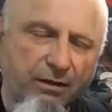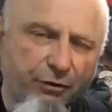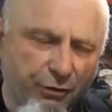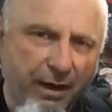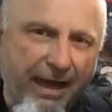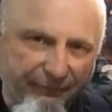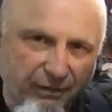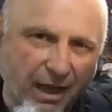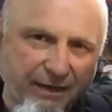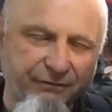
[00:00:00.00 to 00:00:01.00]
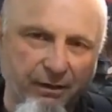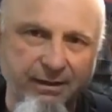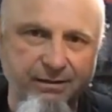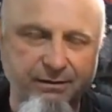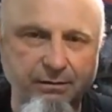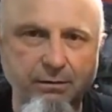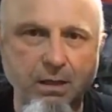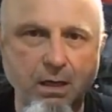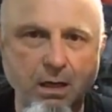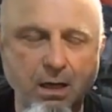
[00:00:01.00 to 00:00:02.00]
do have life lessons.
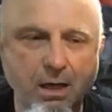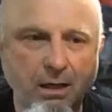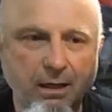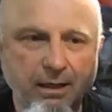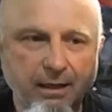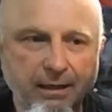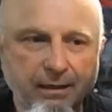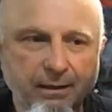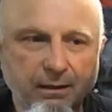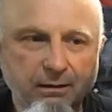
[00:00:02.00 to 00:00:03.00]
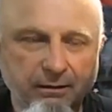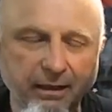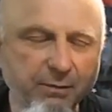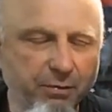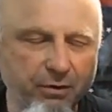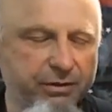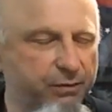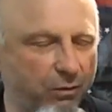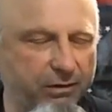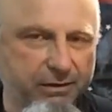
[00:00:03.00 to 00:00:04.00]
Lenny Bruce
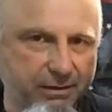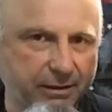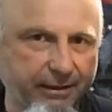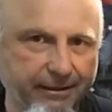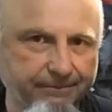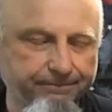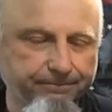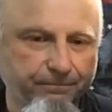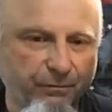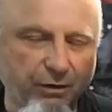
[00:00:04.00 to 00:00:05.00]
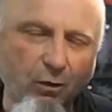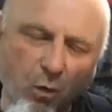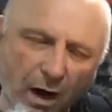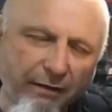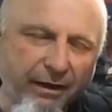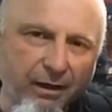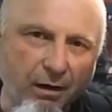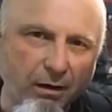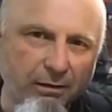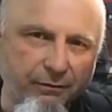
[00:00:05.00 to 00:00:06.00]
once said, "You know why they
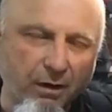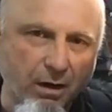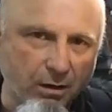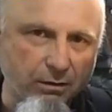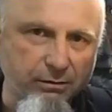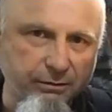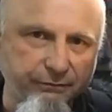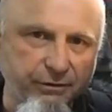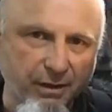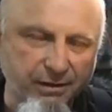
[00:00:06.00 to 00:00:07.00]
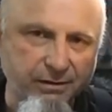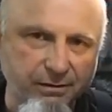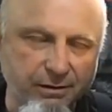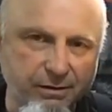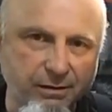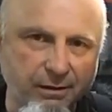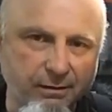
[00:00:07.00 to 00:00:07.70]
call it the halls of justice?